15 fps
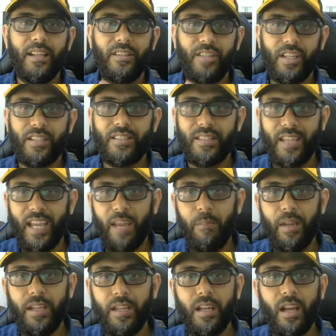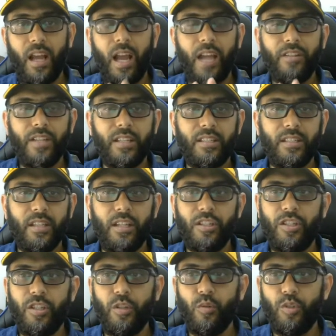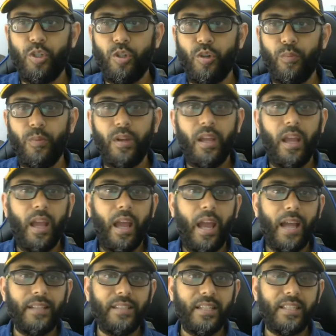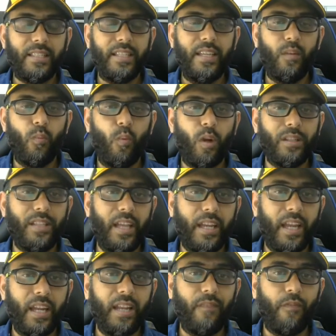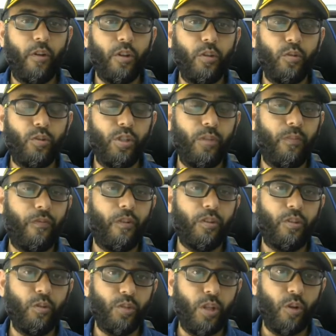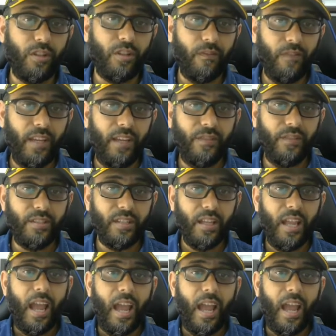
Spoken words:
Just came in here. I just searched YouTube and just see what they are getting for YouTube for 2,000 views.